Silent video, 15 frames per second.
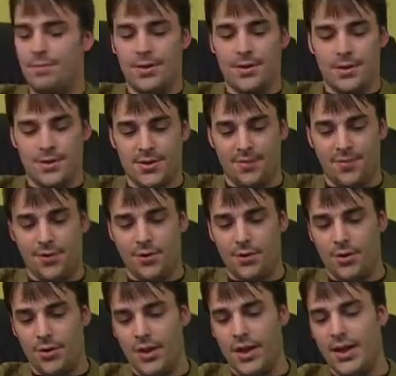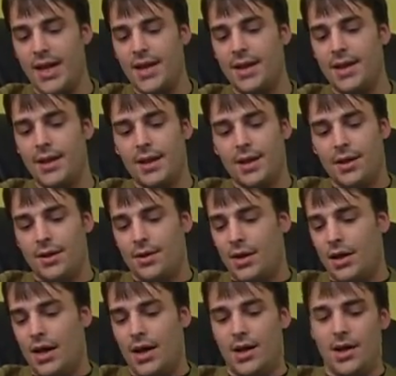because if you're looking at
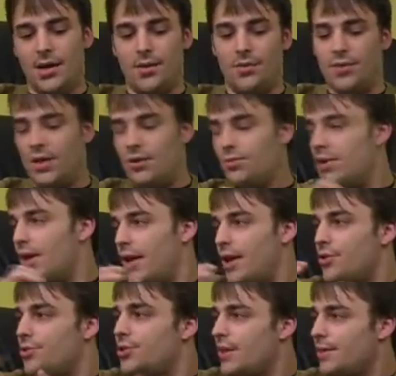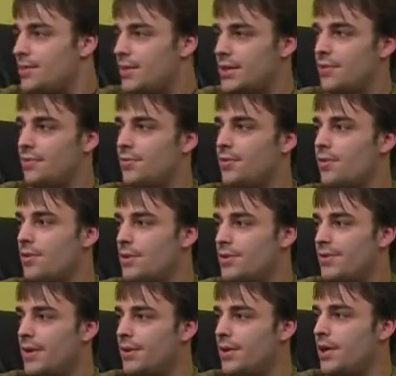relationships is of course
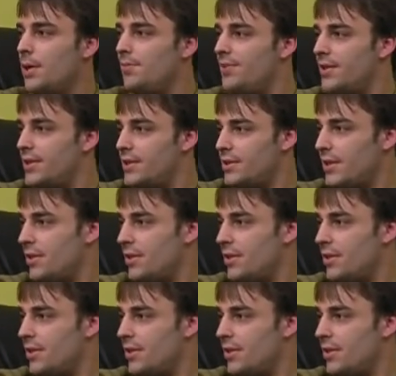very obvious.